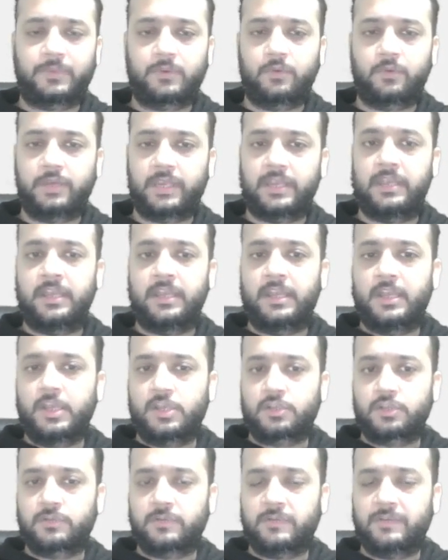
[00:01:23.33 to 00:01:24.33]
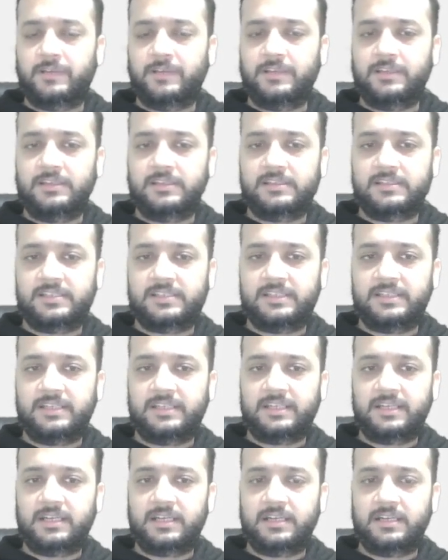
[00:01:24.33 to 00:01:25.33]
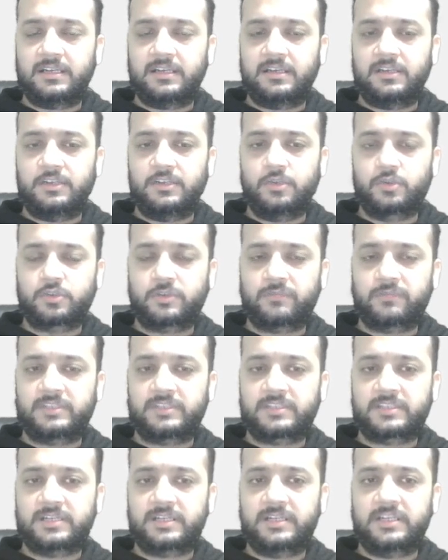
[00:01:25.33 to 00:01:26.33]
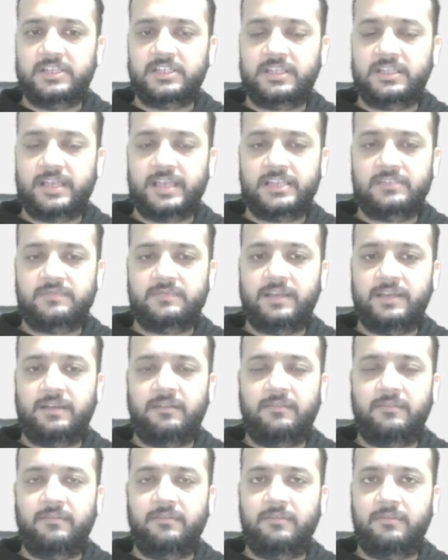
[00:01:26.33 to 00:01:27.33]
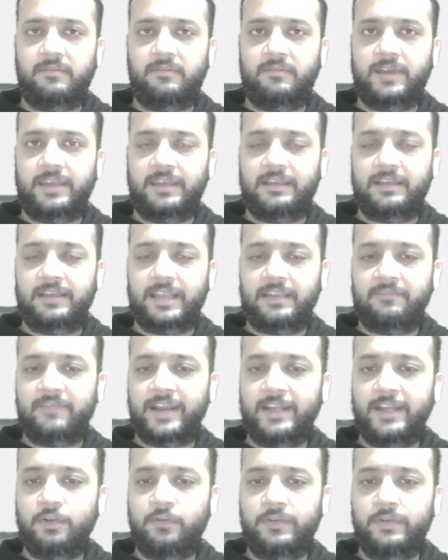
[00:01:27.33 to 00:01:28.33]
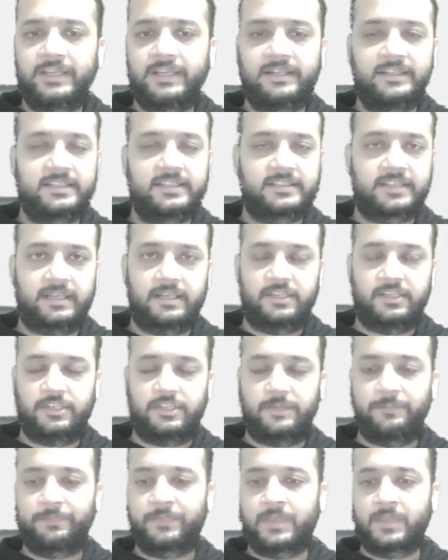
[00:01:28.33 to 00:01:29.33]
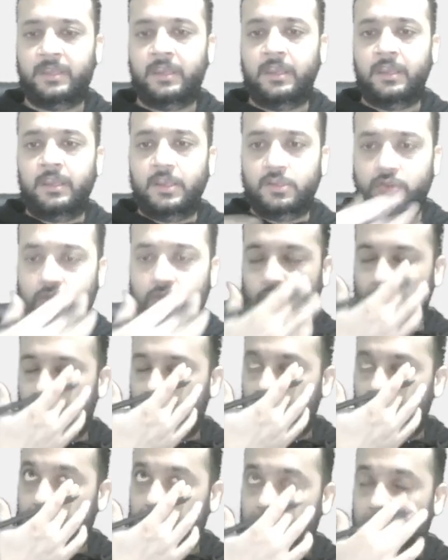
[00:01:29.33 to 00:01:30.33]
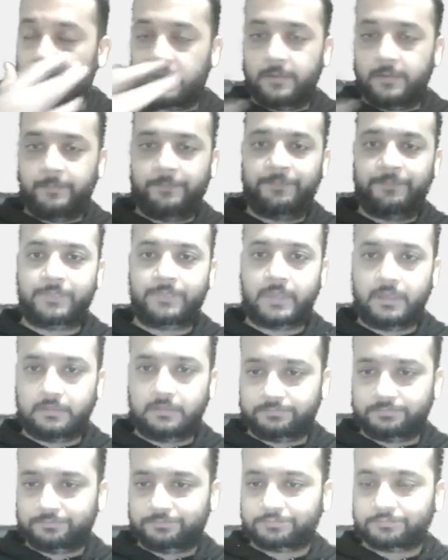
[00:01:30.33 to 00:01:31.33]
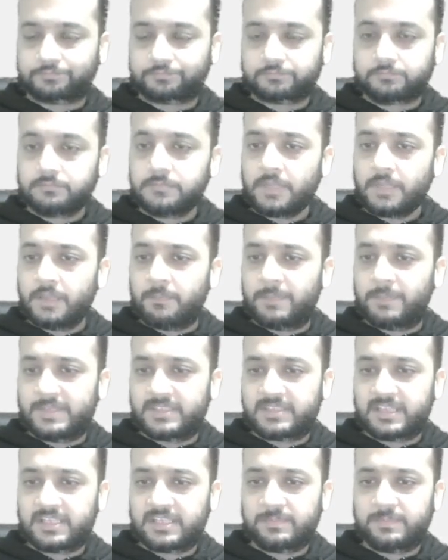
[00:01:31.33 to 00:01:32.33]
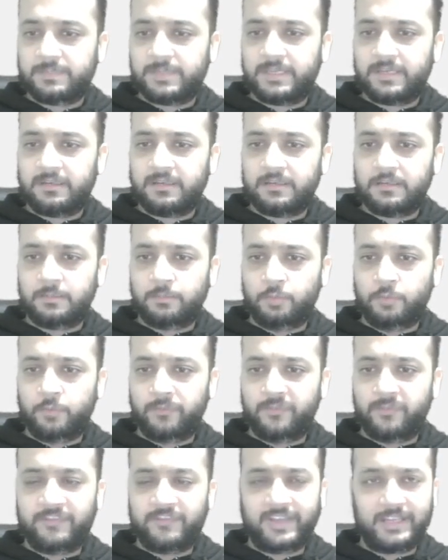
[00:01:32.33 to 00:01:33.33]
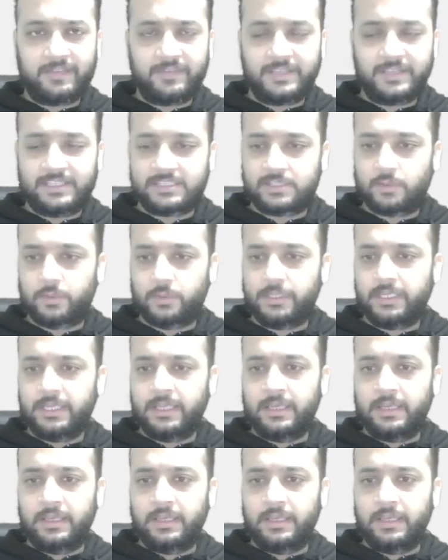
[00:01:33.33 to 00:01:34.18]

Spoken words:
okay. So we will see the use of this condition as well. Why do we need this condition? So piston is being moved very slowly